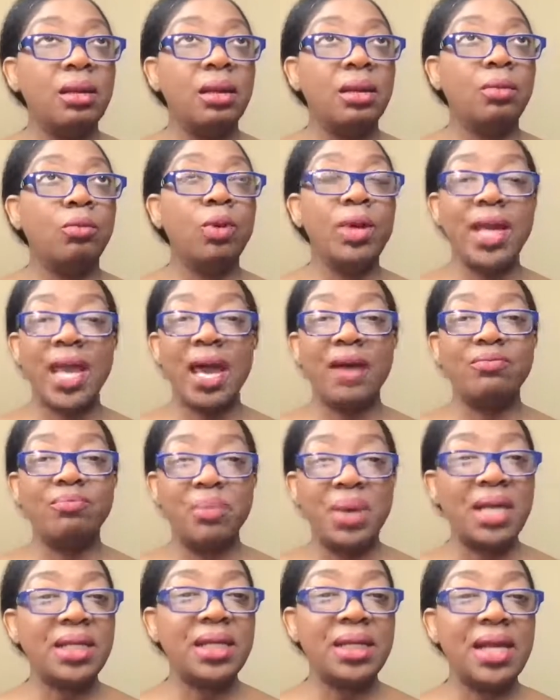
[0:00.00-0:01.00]
We have
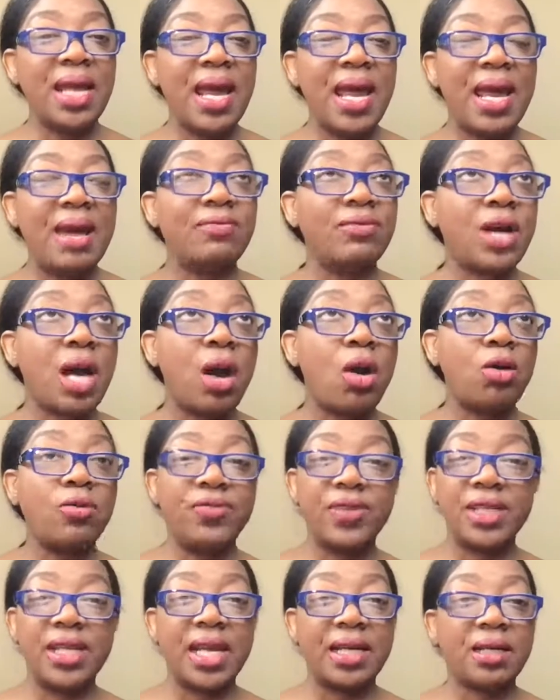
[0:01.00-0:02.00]
money to have coffee
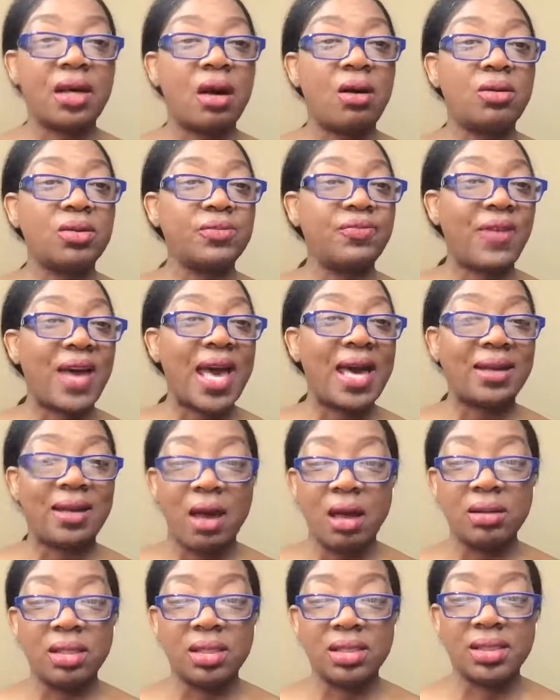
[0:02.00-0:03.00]
that costs
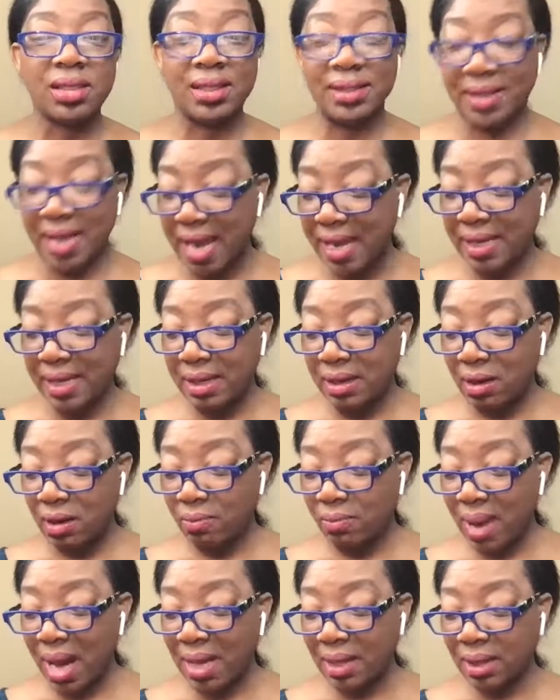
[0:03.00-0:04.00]
$5 a day.
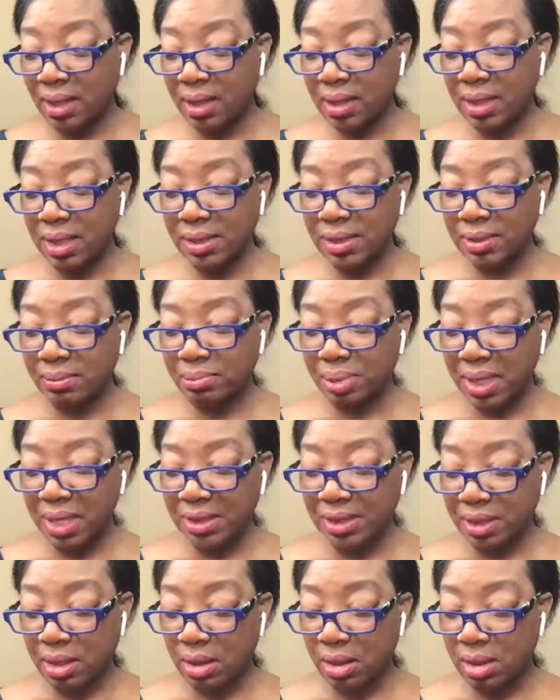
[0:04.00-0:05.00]
My cousin, bless
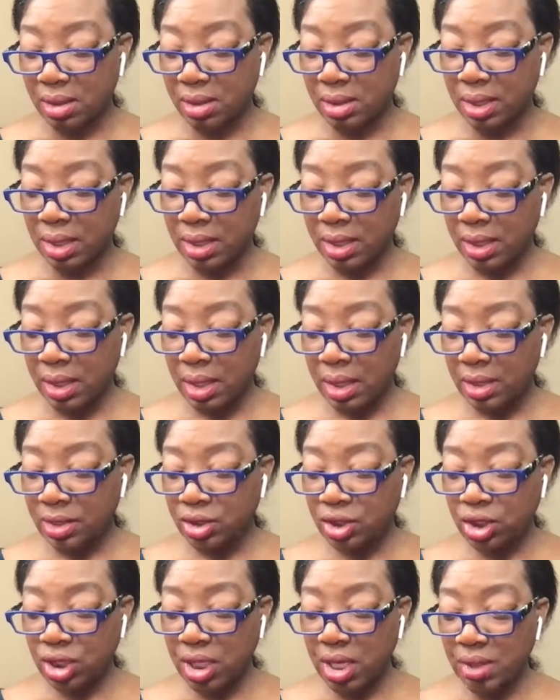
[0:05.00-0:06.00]
her heart,
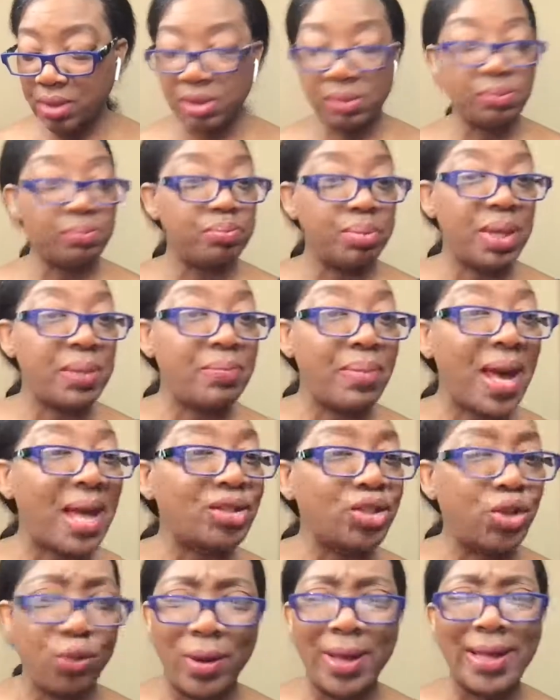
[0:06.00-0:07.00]
she spent about
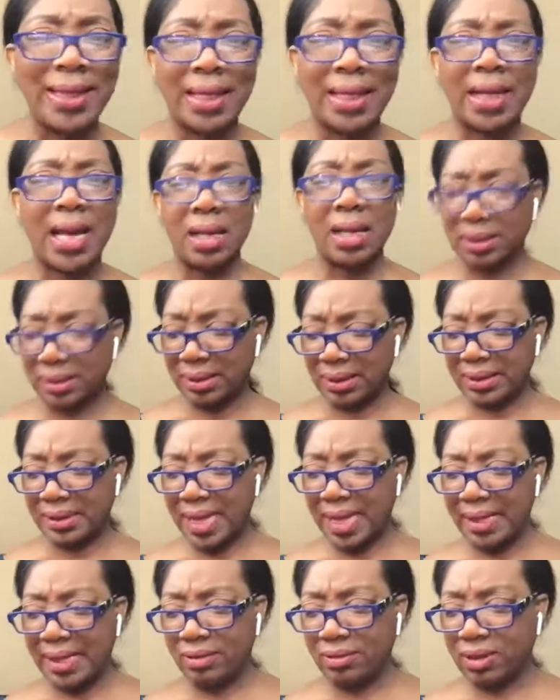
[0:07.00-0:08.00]
$20 a
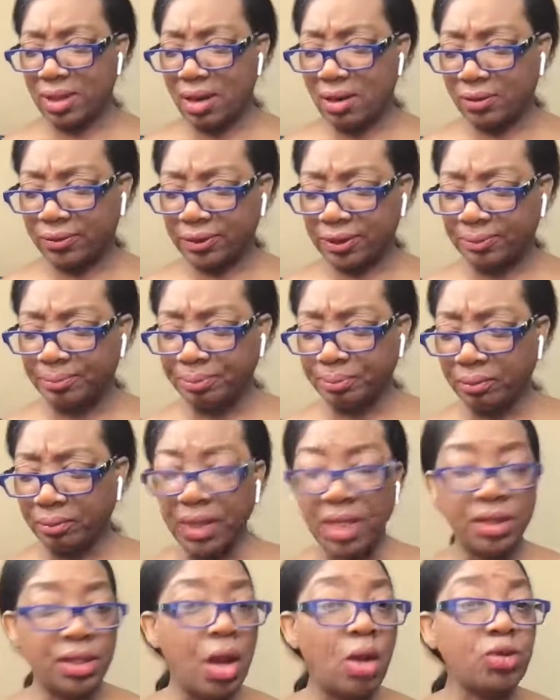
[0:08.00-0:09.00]
day on coffee.
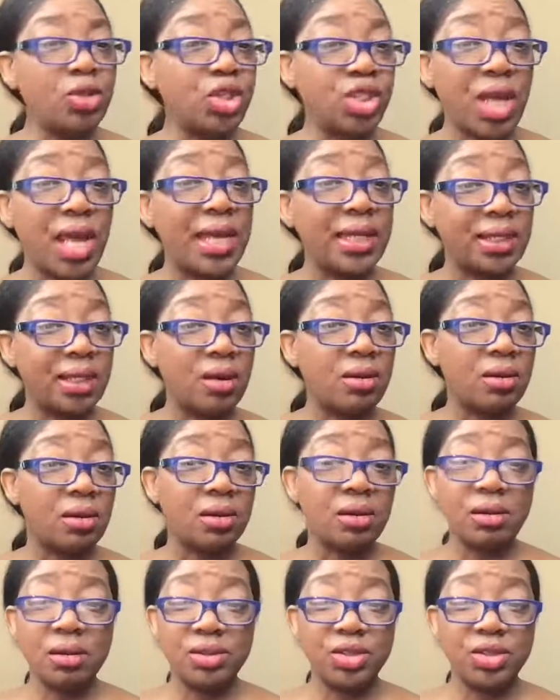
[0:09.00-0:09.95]
No shade to her.